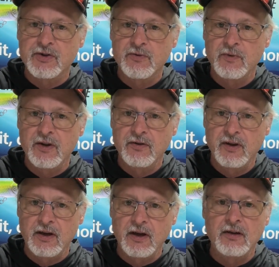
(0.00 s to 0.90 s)
them in
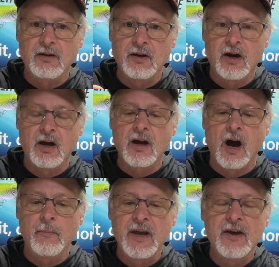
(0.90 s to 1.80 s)
the
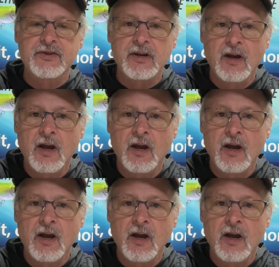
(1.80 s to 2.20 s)
comments.